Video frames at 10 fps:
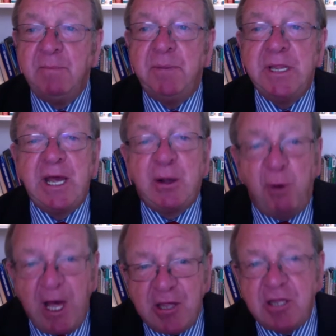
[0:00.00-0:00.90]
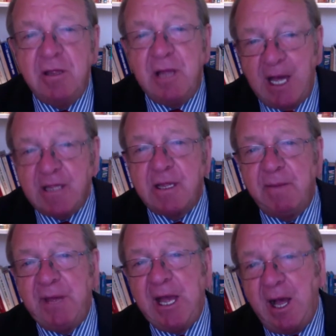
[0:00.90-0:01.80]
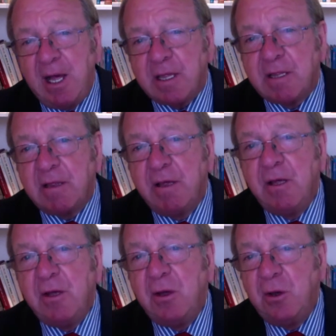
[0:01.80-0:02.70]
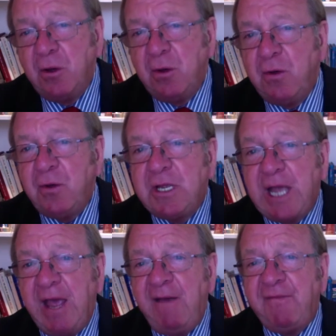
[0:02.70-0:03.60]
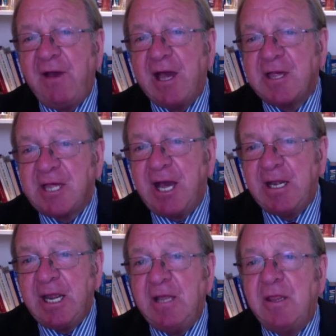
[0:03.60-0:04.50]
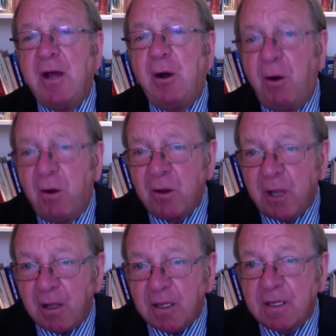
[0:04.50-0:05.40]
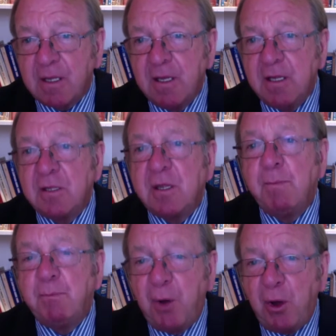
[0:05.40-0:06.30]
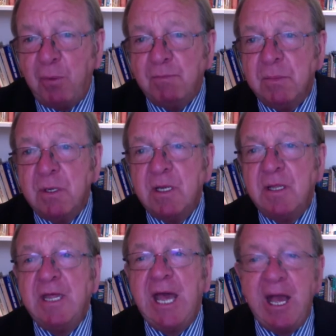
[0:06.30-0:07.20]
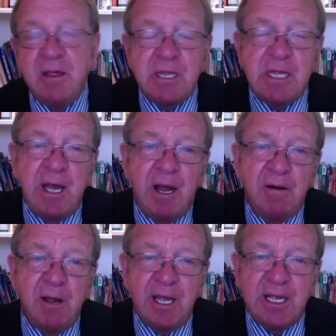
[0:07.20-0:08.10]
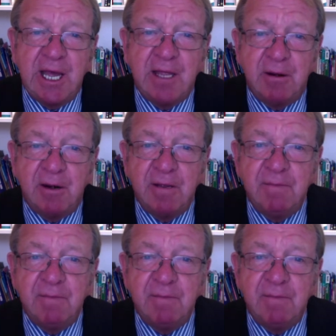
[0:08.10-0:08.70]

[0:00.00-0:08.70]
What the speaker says: But the question has to be asked, who gave Asadi the orders to bomb the NCRI gathering.